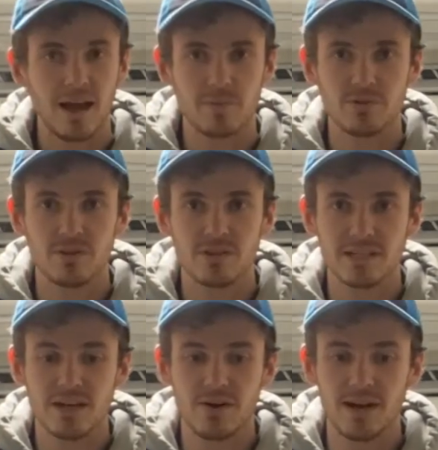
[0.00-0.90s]

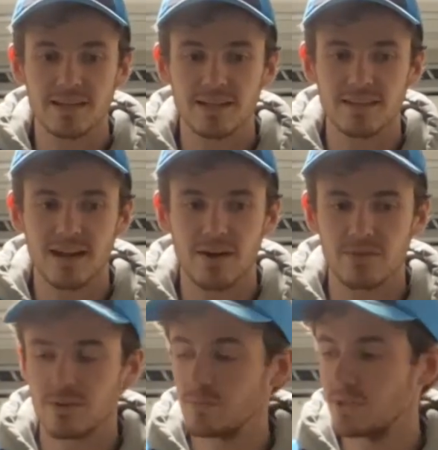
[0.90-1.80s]
absolutely no idea that I
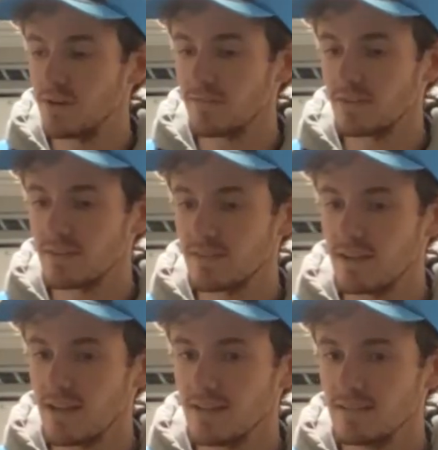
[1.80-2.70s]
was going to be driving this
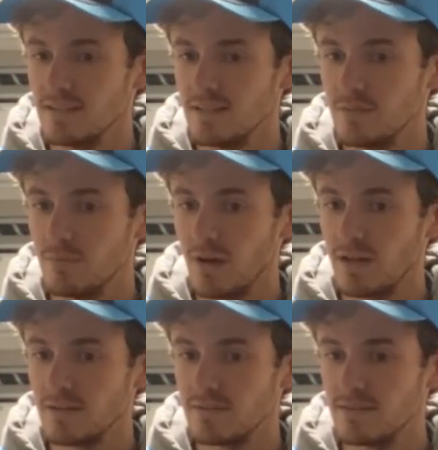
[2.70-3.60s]
today,
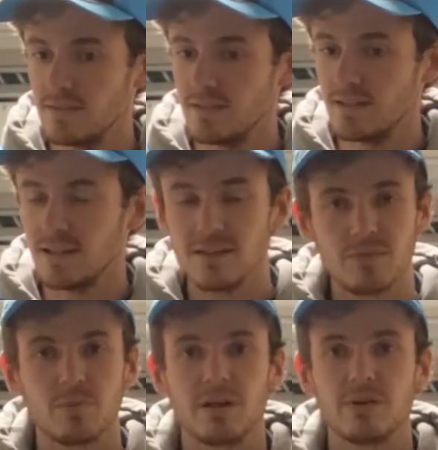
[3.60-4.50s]
but
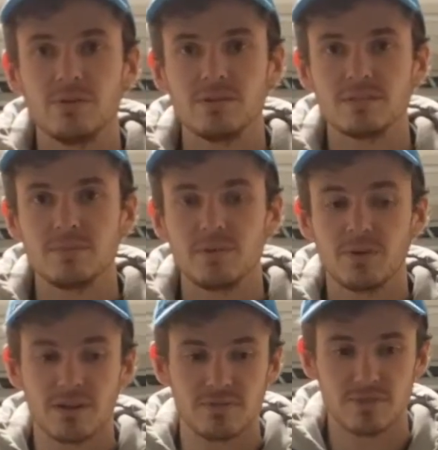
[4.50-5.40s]
it's pretty cool to be
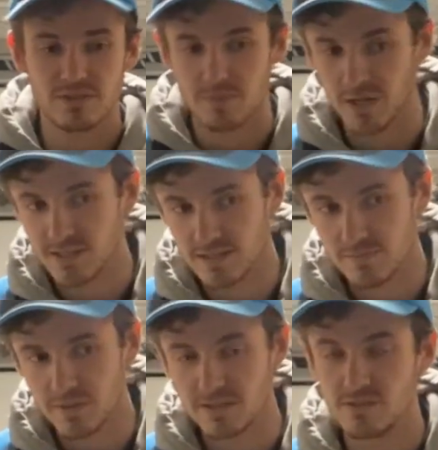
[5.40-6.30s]
one of the first in my
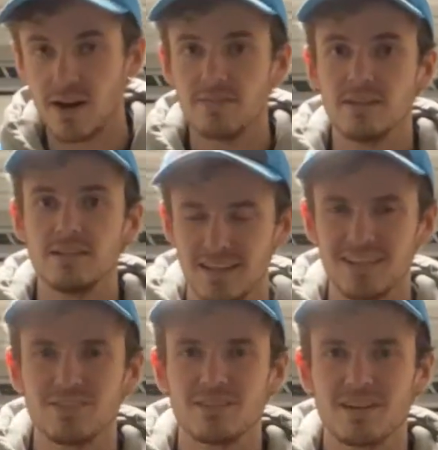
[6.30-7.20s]
DSP to drive it.
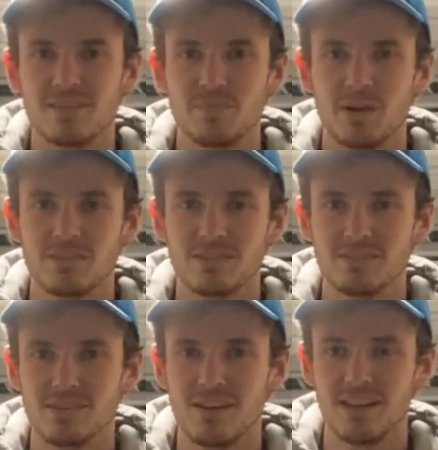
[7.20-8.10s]
Interesting experience
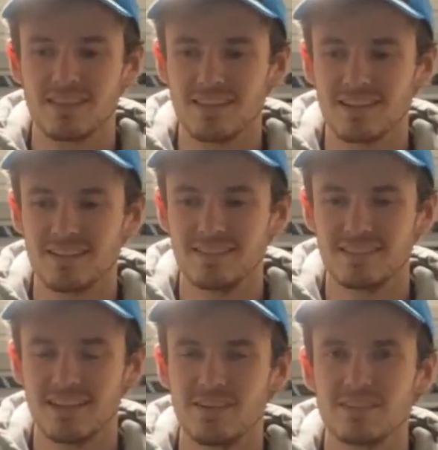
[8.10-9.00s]
overall, I think.
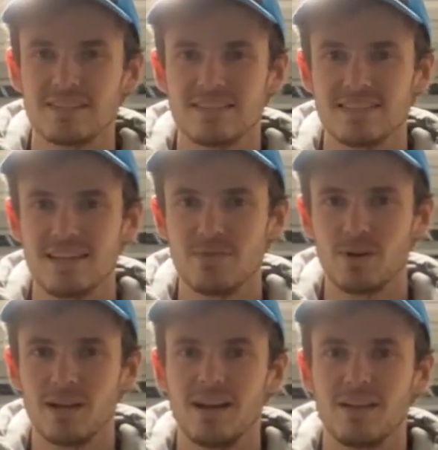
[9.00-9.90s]
Curious to see
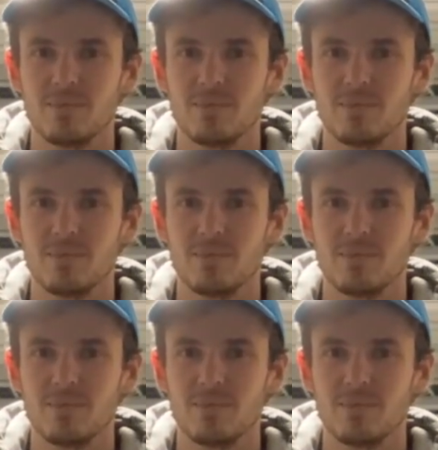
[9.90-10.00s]
what other